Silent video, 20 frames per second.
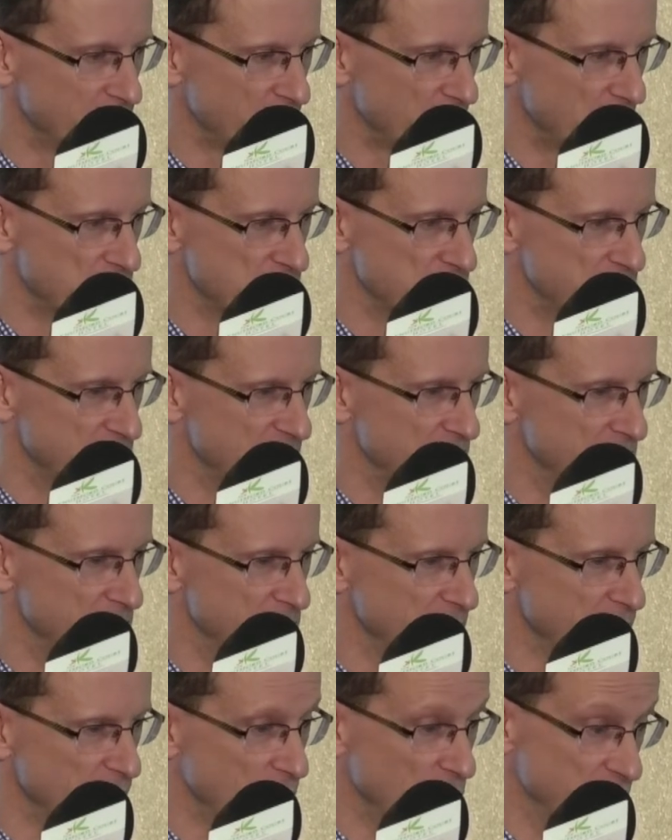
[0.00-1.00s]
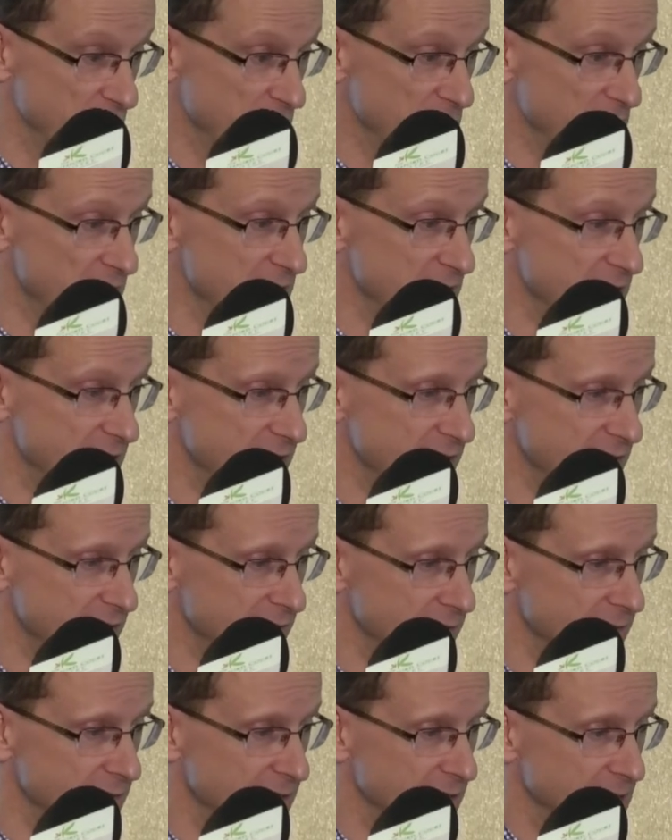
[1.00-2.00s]
contributed
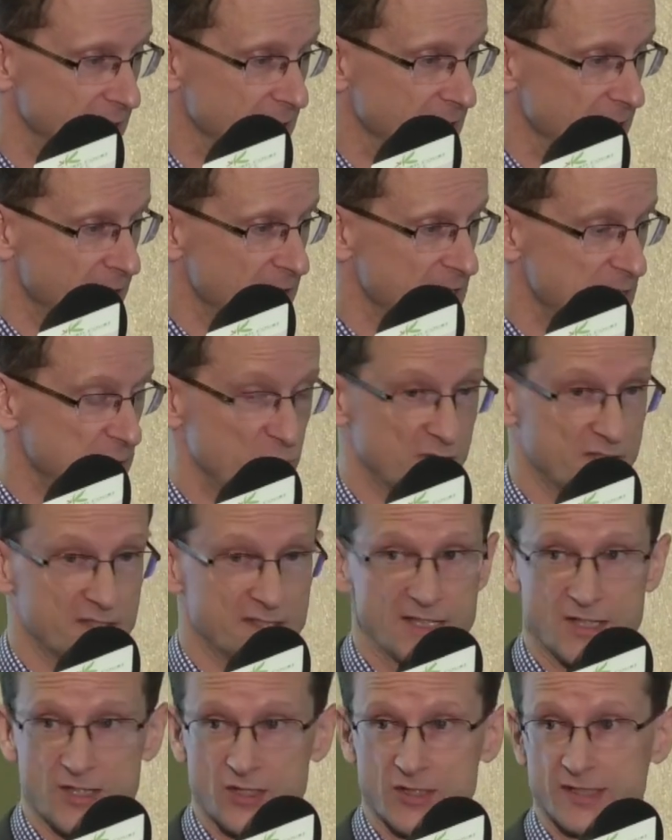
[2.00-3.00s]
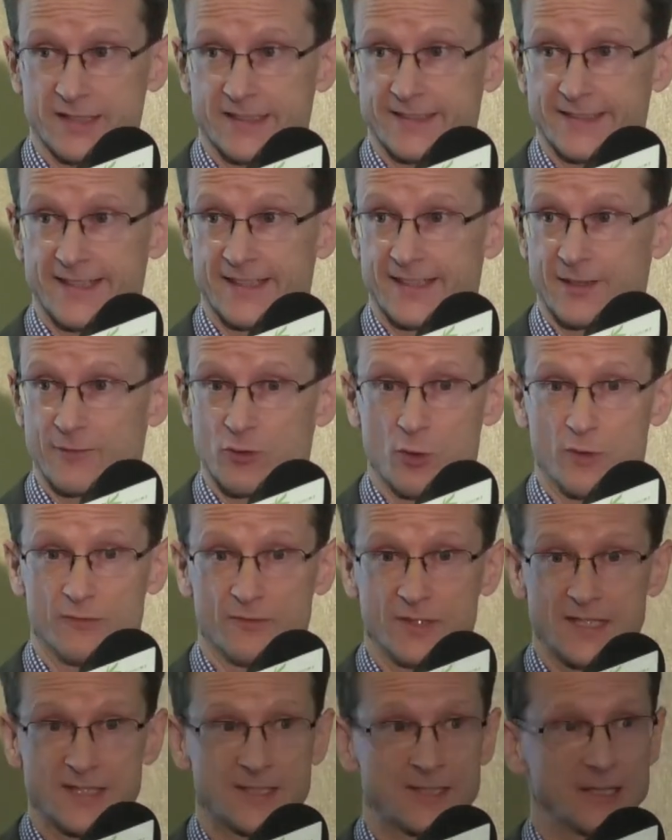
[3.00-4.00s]
to this presentation, and thank everyone
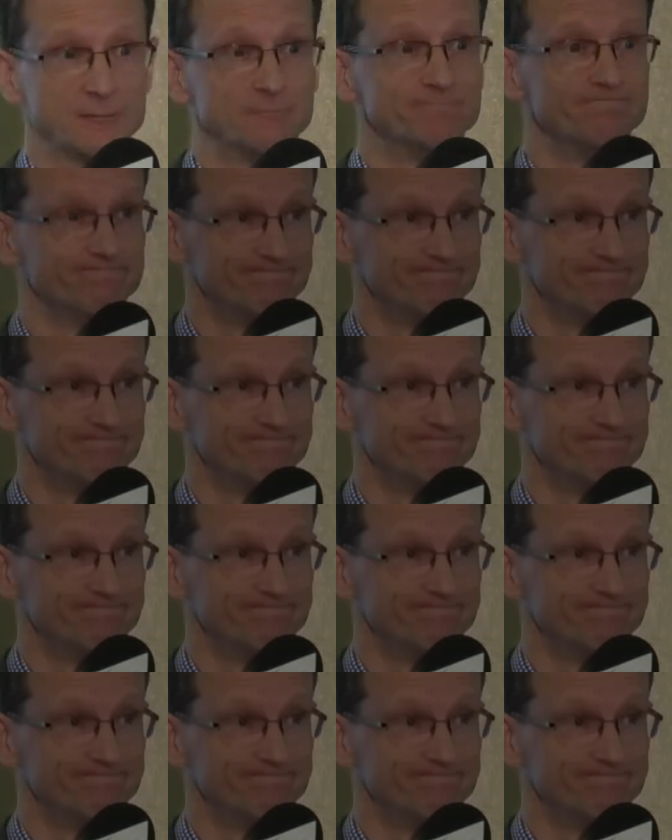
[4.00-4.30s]
for listening.